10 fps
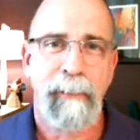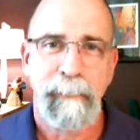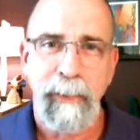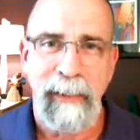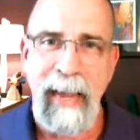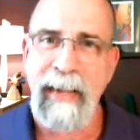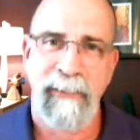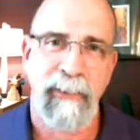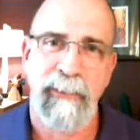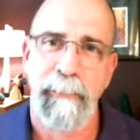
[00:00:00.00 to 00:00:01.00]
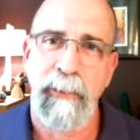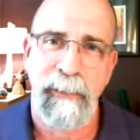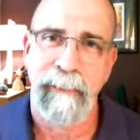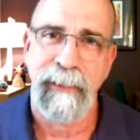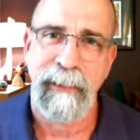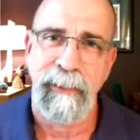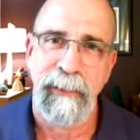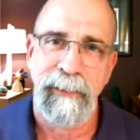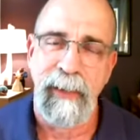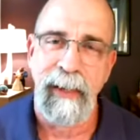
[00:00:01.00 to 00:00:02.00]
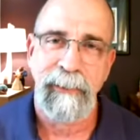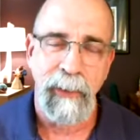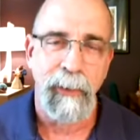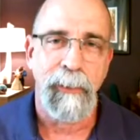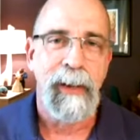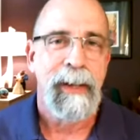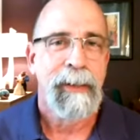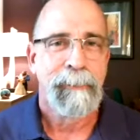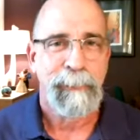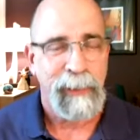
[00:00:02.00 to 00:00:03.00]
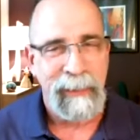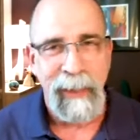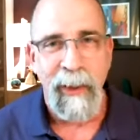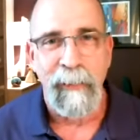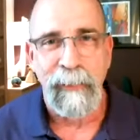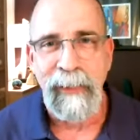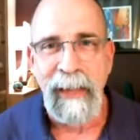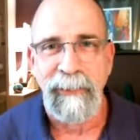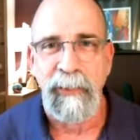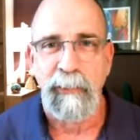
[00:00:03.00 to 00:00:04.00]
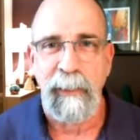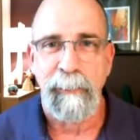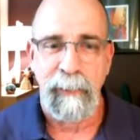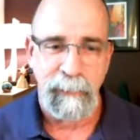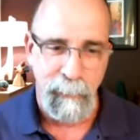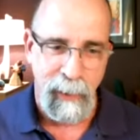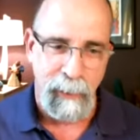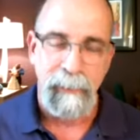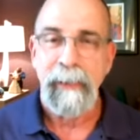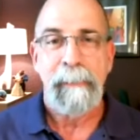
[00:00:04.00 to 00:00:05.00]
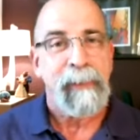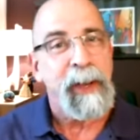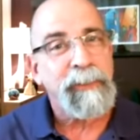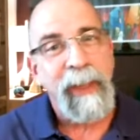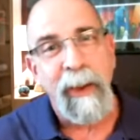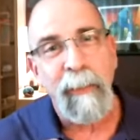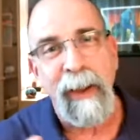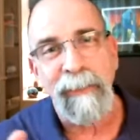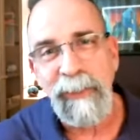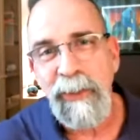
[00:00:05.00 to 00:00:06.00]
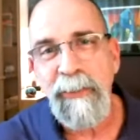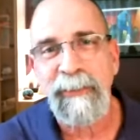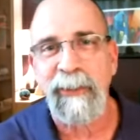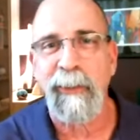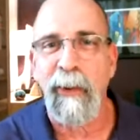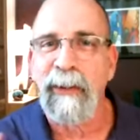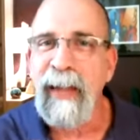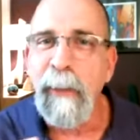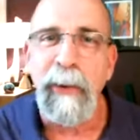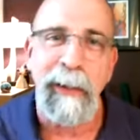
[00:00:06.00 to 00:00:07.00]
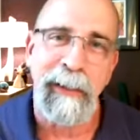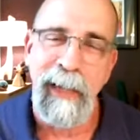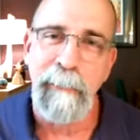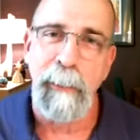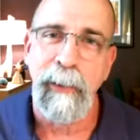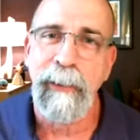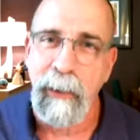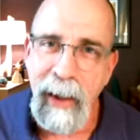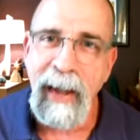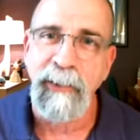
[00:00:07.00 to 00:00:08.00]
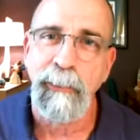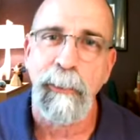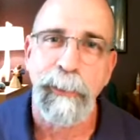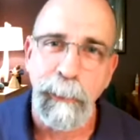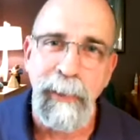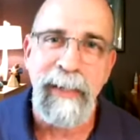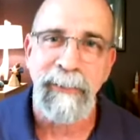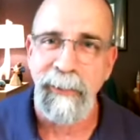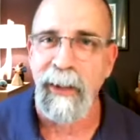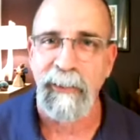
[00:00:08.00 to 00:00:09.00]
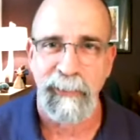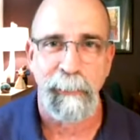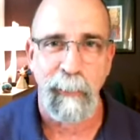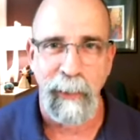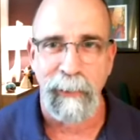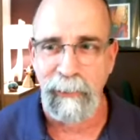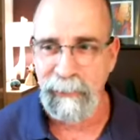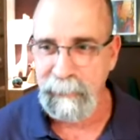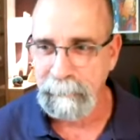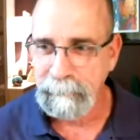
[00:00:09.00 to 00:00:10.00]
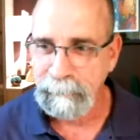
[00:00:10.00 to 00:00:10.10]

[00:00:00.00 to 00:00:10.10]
really access to most everything on the site. So we're going to offer that to those people as well. Here's how round 2 is going to work and how we're going to come up with our actual 3 scholarship winners.